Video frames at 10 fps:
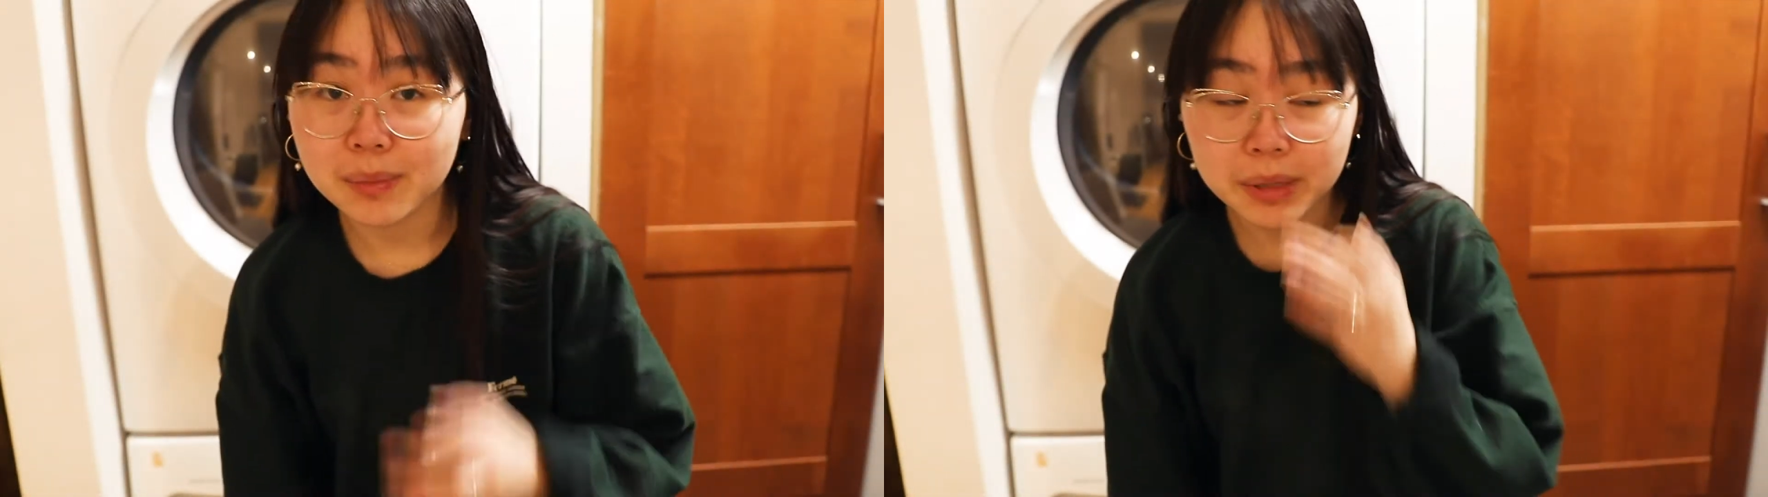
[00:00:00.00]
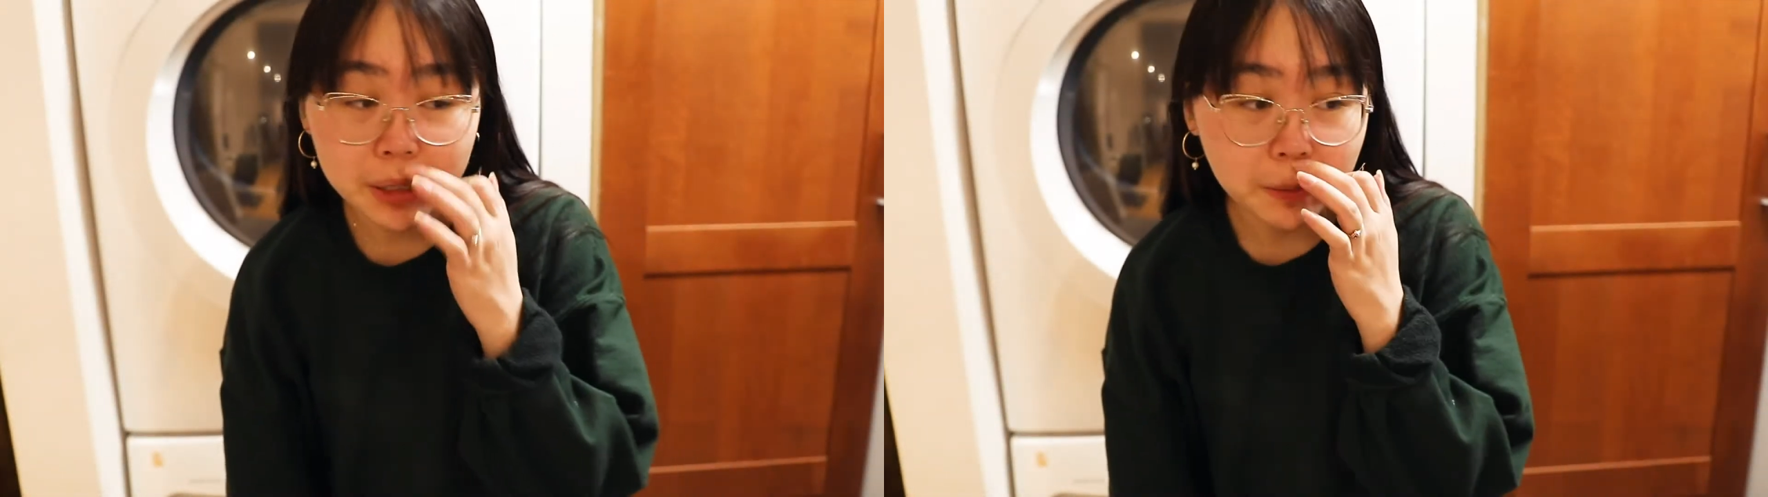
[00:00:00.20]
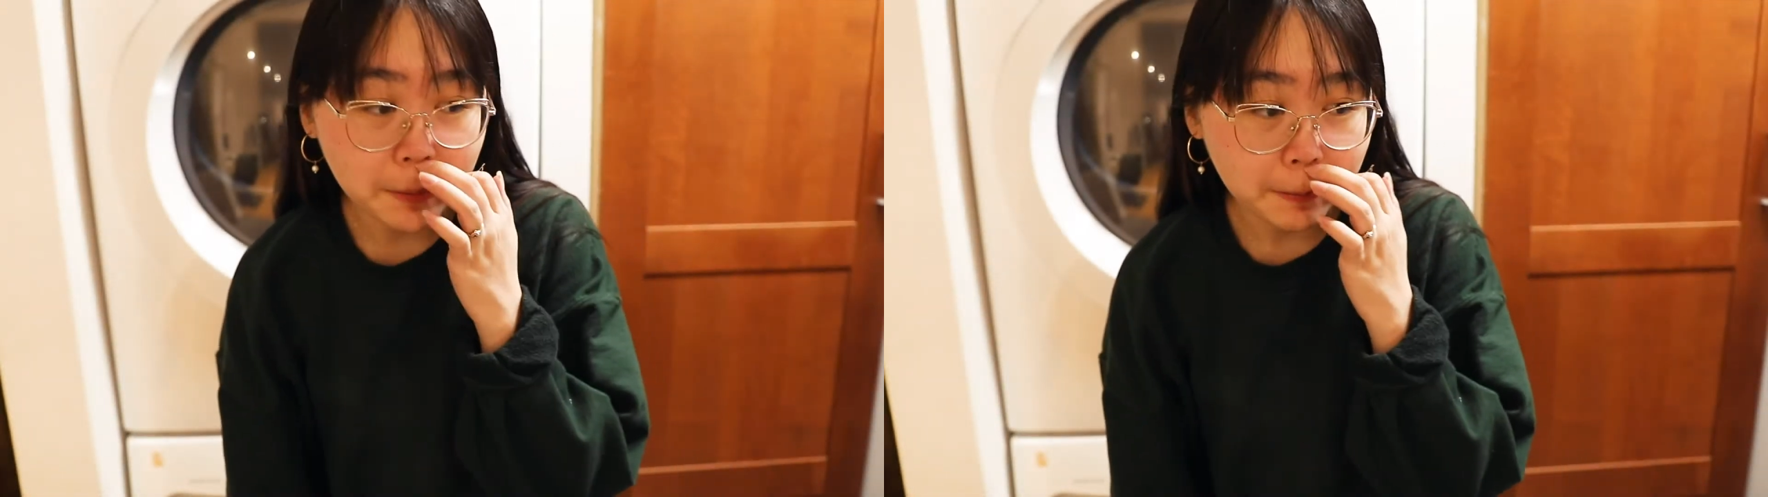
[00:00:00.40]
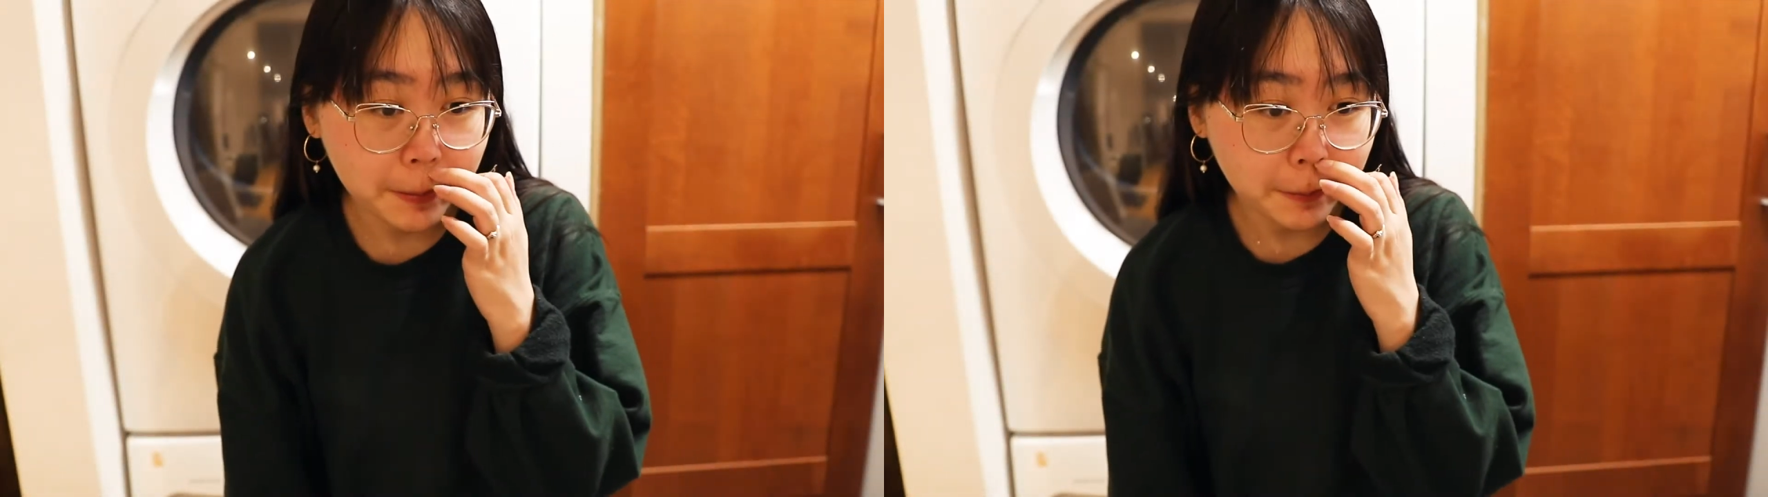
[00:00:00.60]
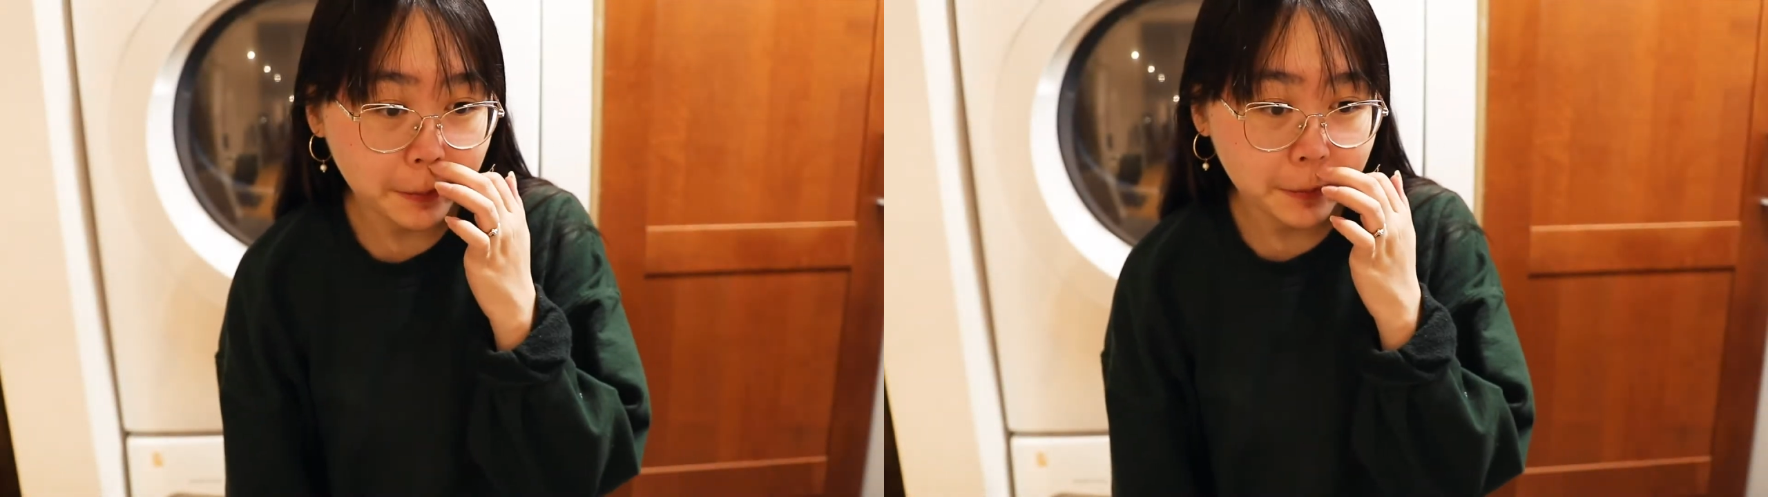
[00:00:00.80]
me and I want
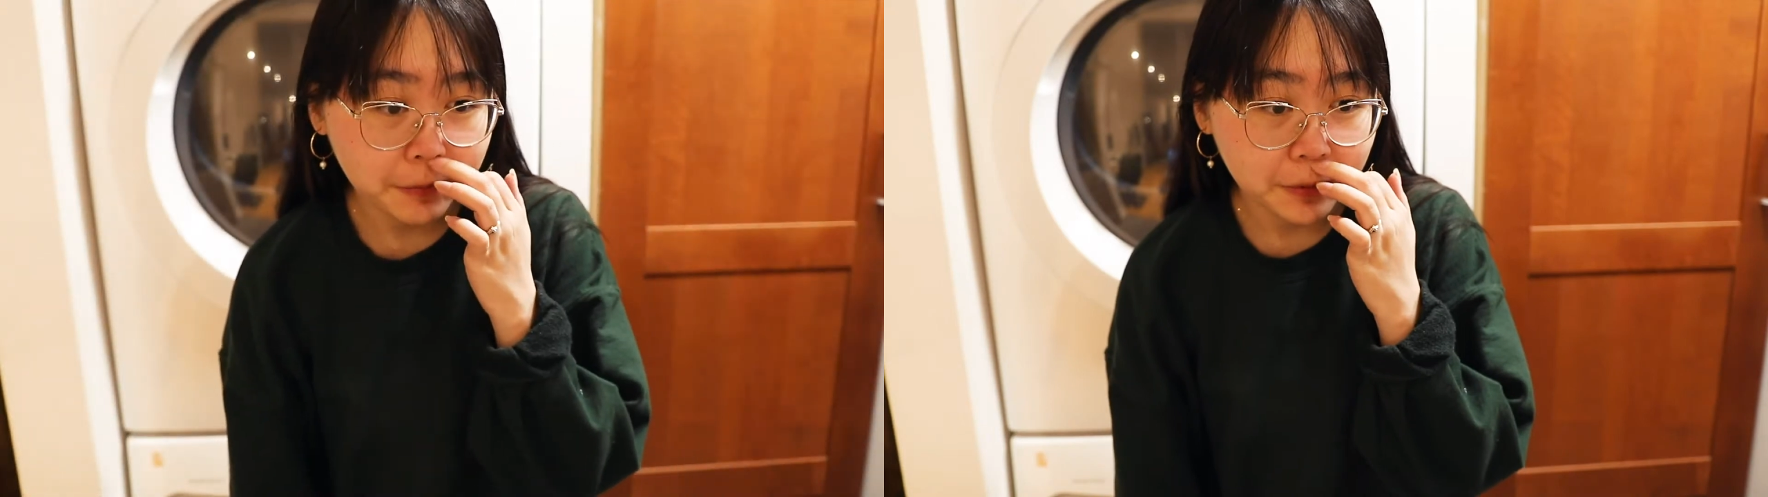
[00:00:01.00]
people to feel